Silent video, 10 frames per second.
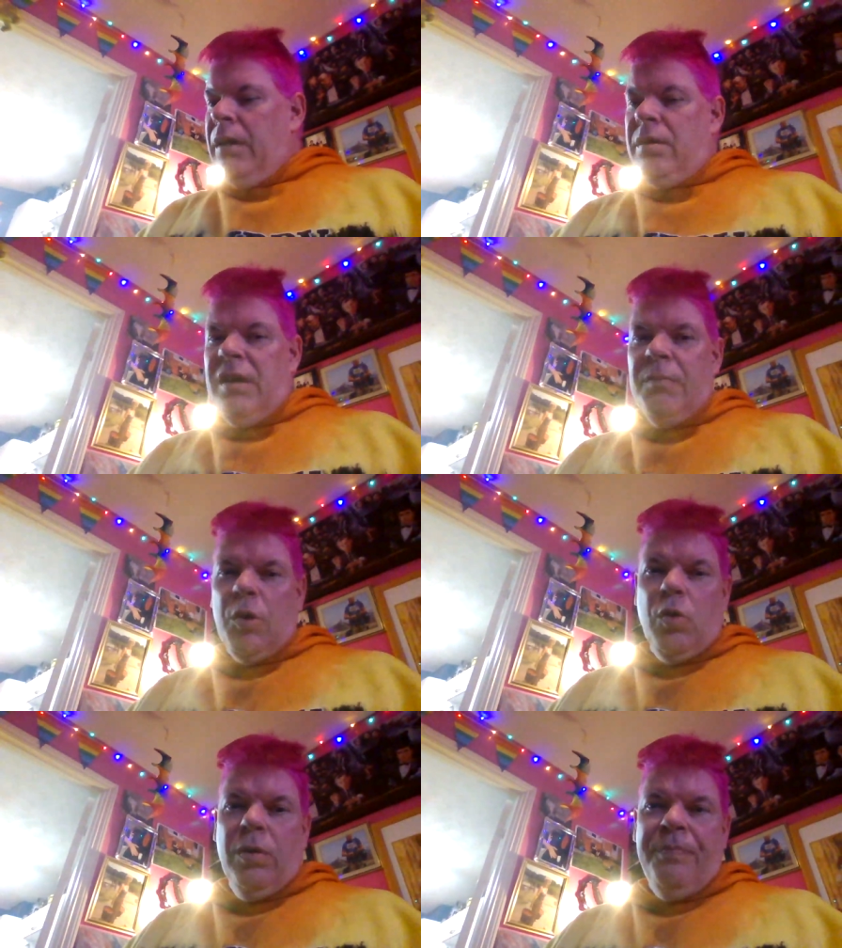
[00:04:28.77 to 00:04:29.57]
There we
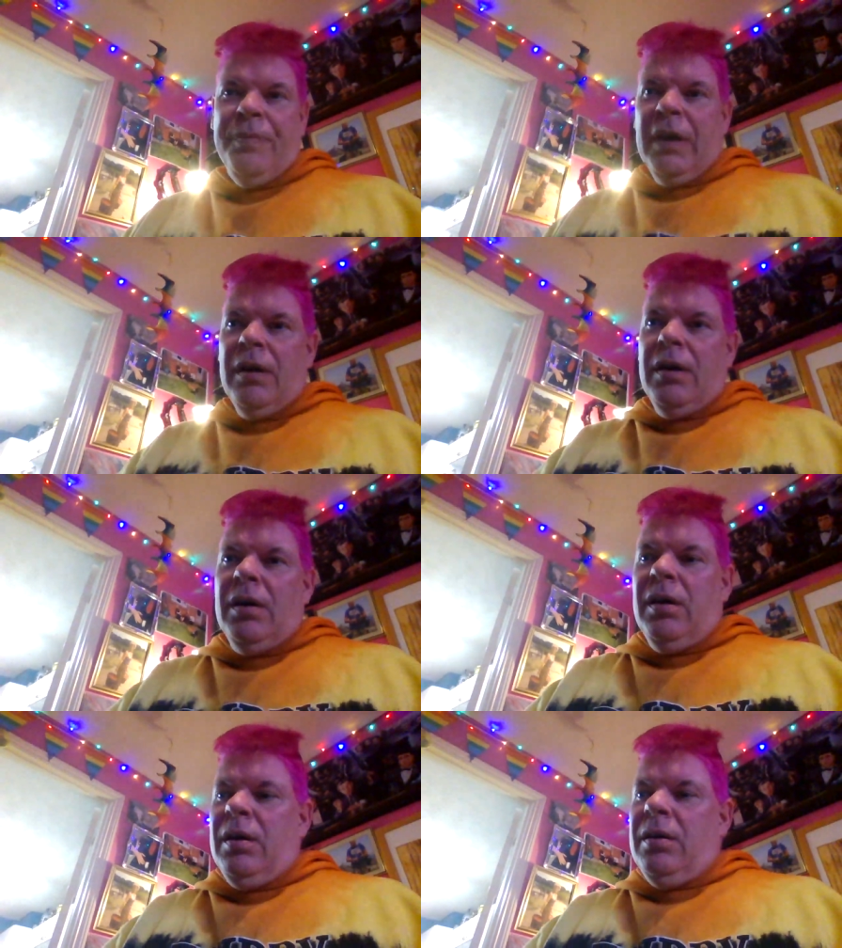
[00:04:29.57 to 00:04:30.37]
go.
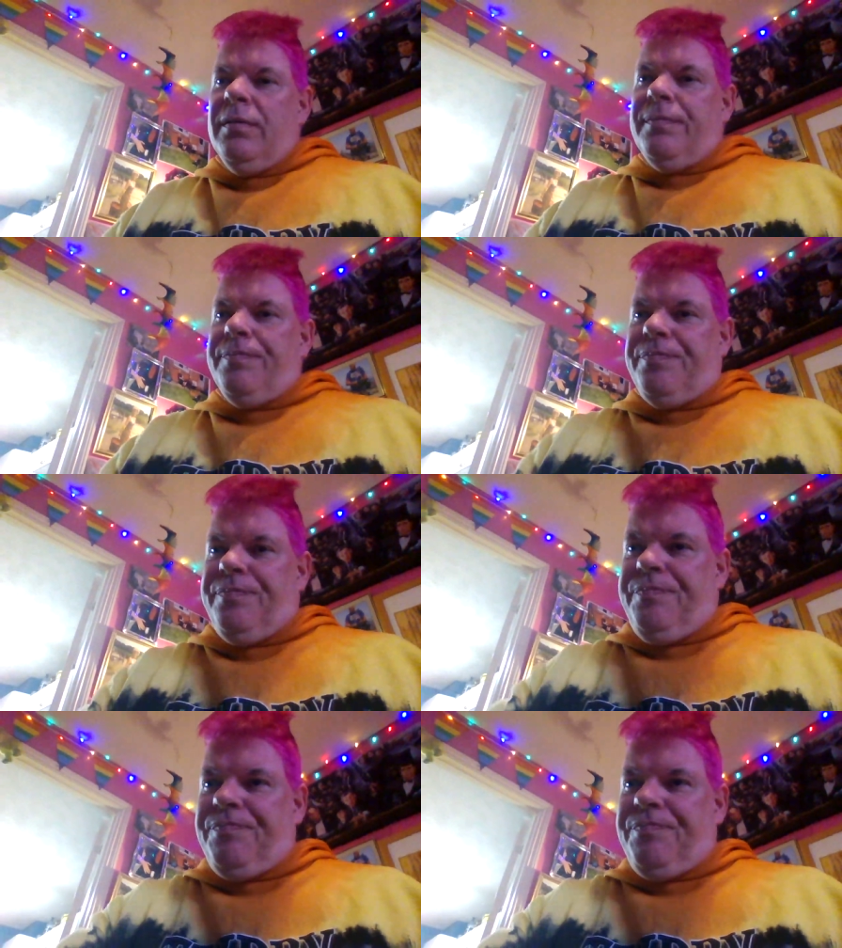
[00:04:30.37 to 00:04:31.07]
Auxiliary mode.